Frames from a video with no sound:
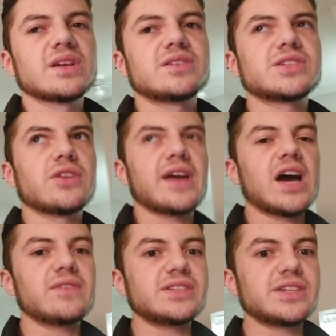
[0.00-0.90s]
So they
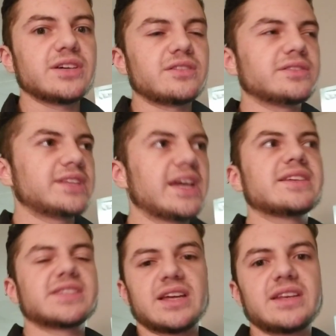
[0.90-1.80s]
have until
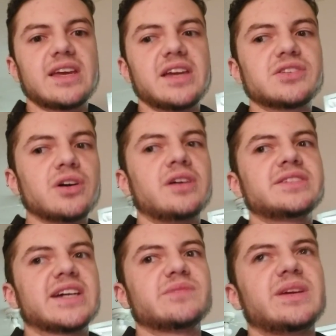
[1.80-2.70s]
next Sunday to
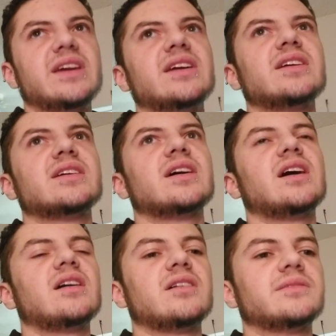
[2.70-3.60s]
contact me
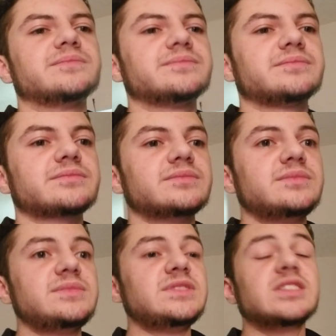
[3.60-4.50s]
to
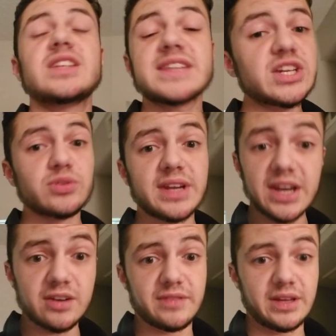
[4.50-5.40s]
schedule an
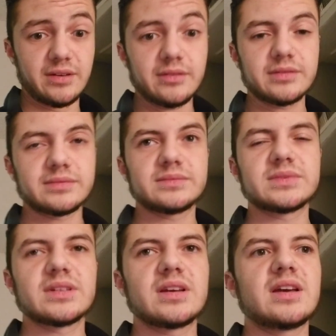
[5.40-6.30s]
interview.
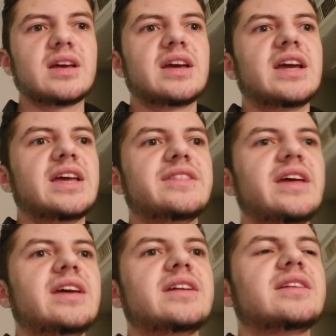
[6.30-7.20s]
And
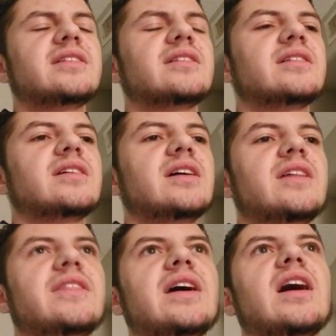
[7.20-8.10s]
then
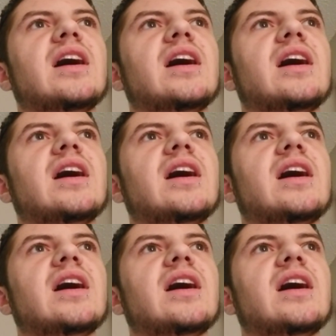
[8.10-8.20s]
I